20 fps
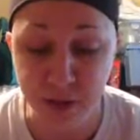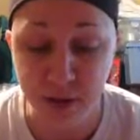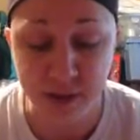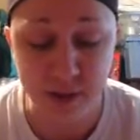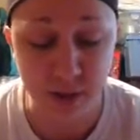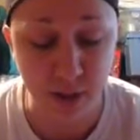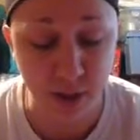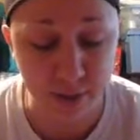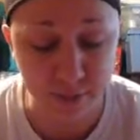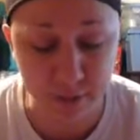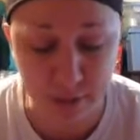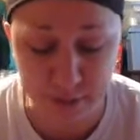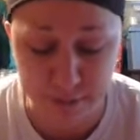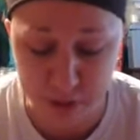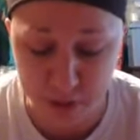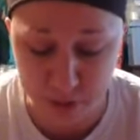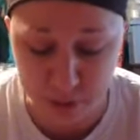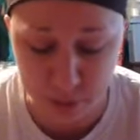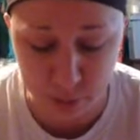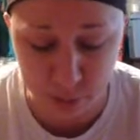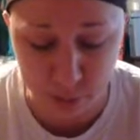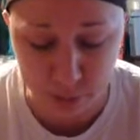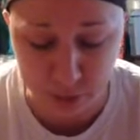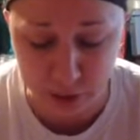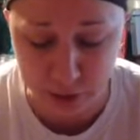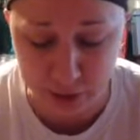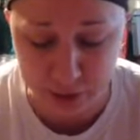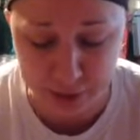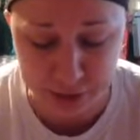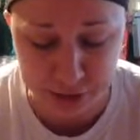So Heavenly Father, Lord
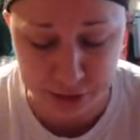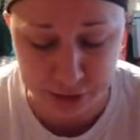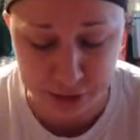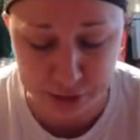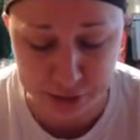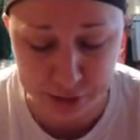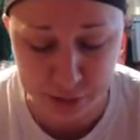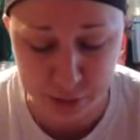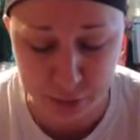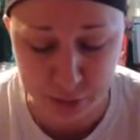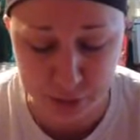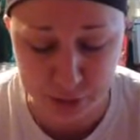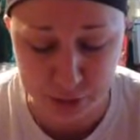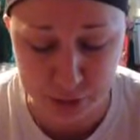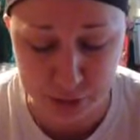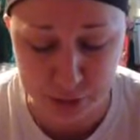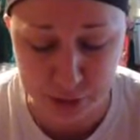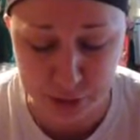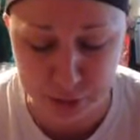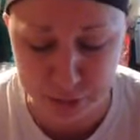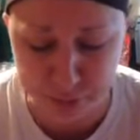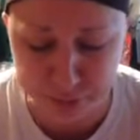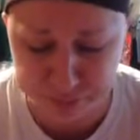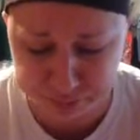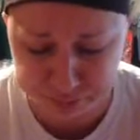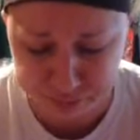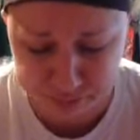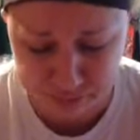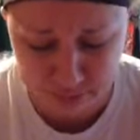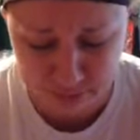God, I just want to
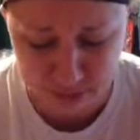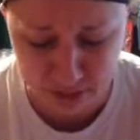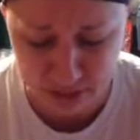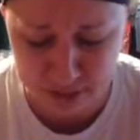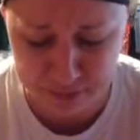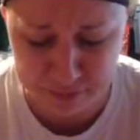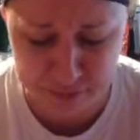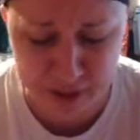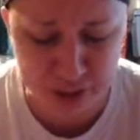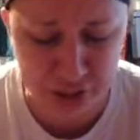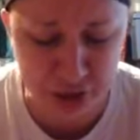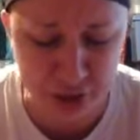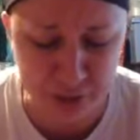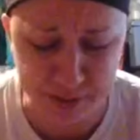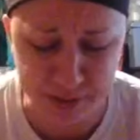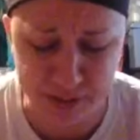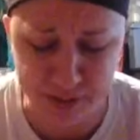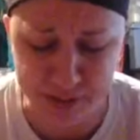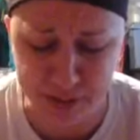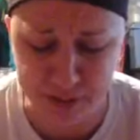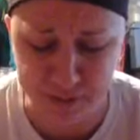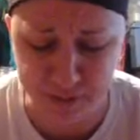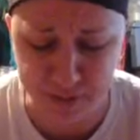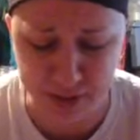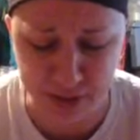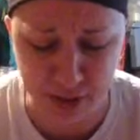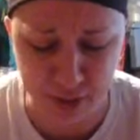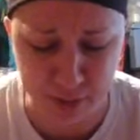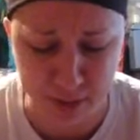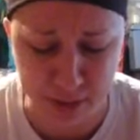invite you into this
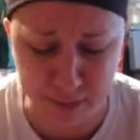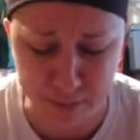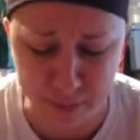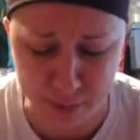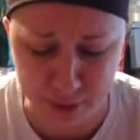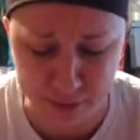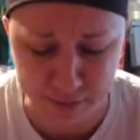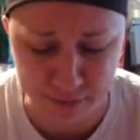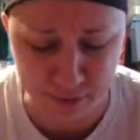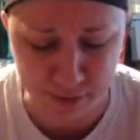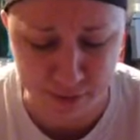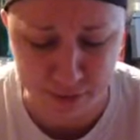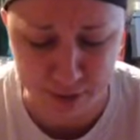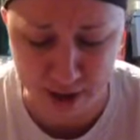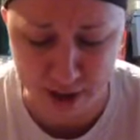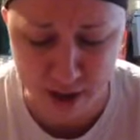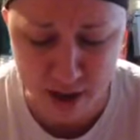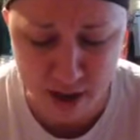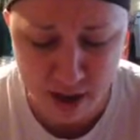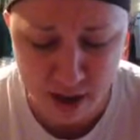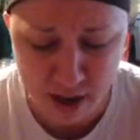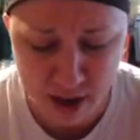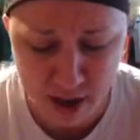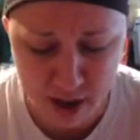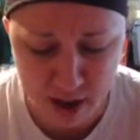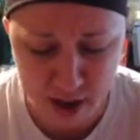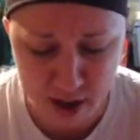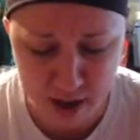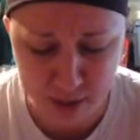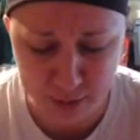video. And I pray, Father, that
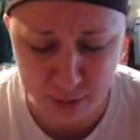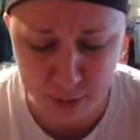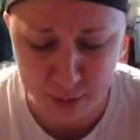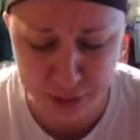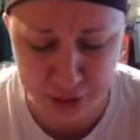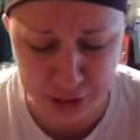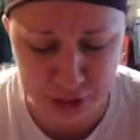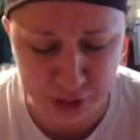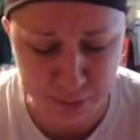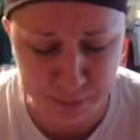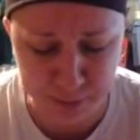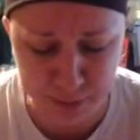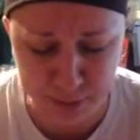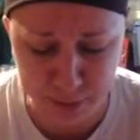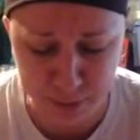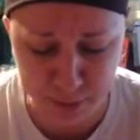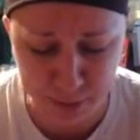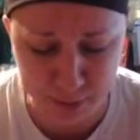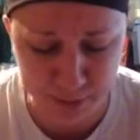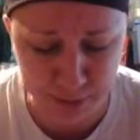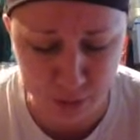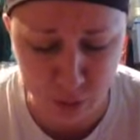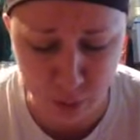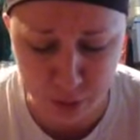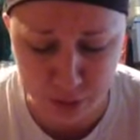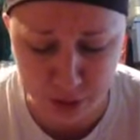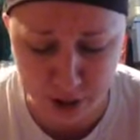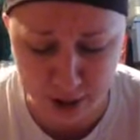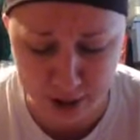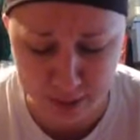you will just speak through me,
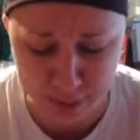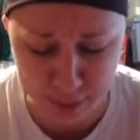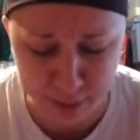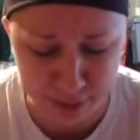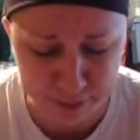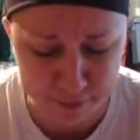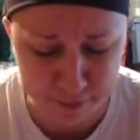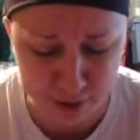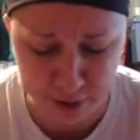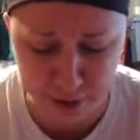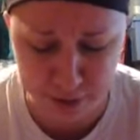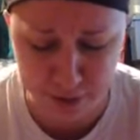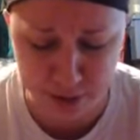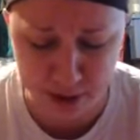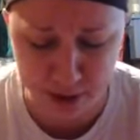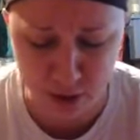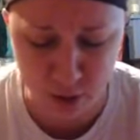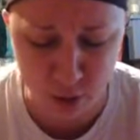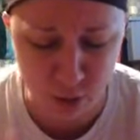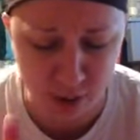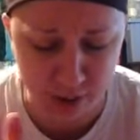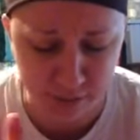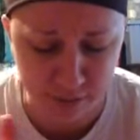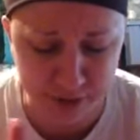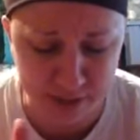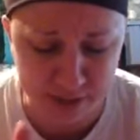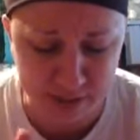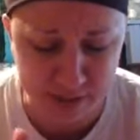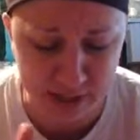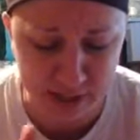Lord. I pray, Father, that whoever
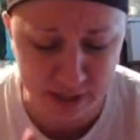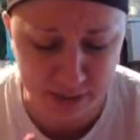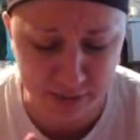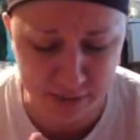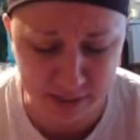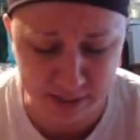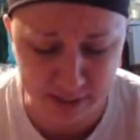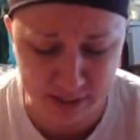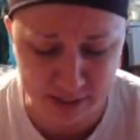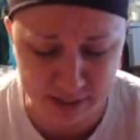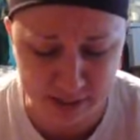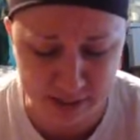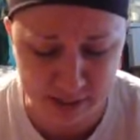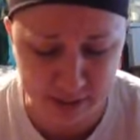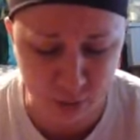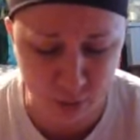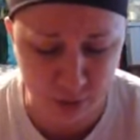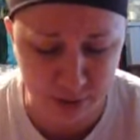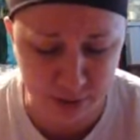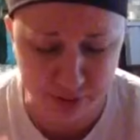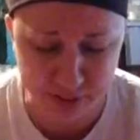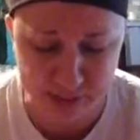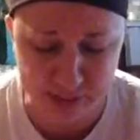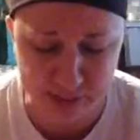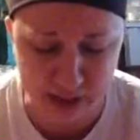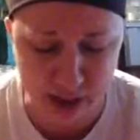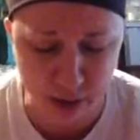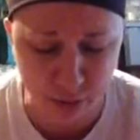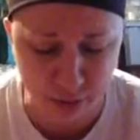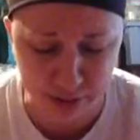is hearing this, whether it's
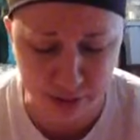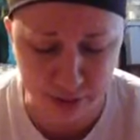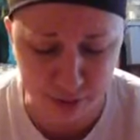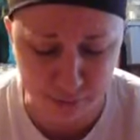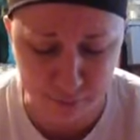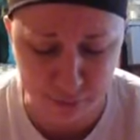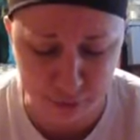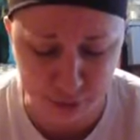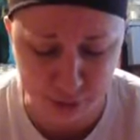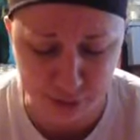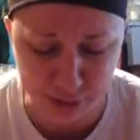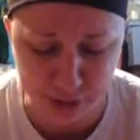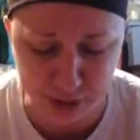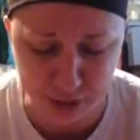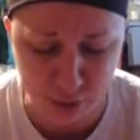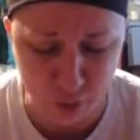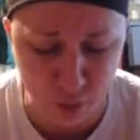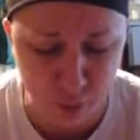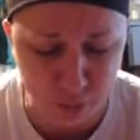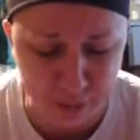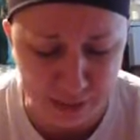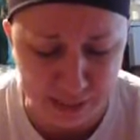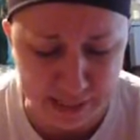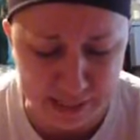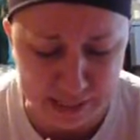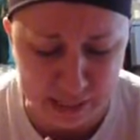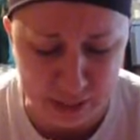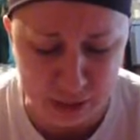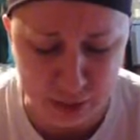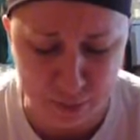now or in the future, that you will
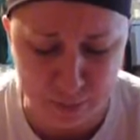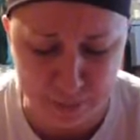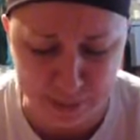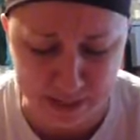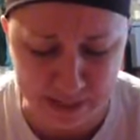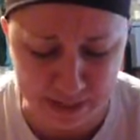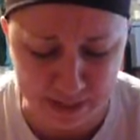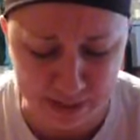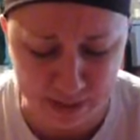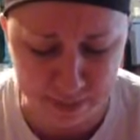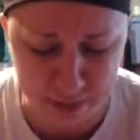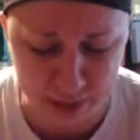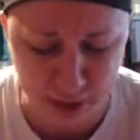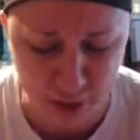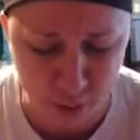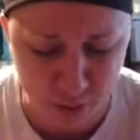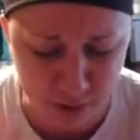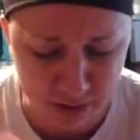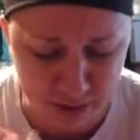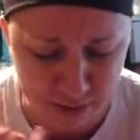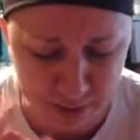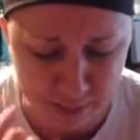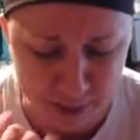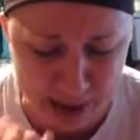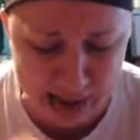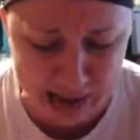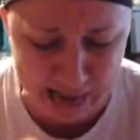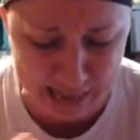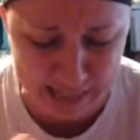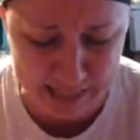please speak to them, that you will give them
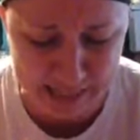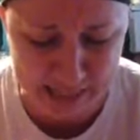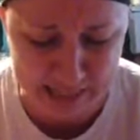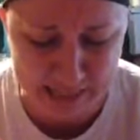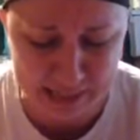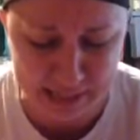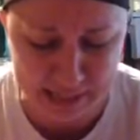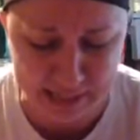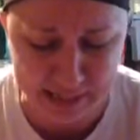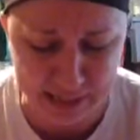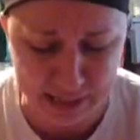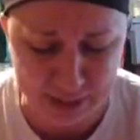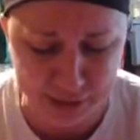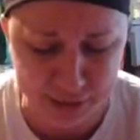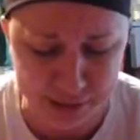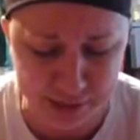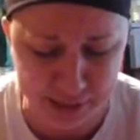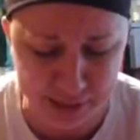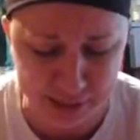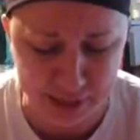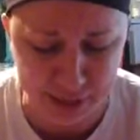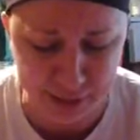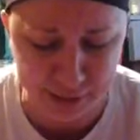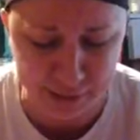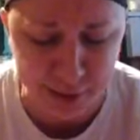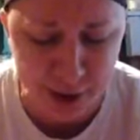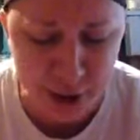eyes to see and ears to hear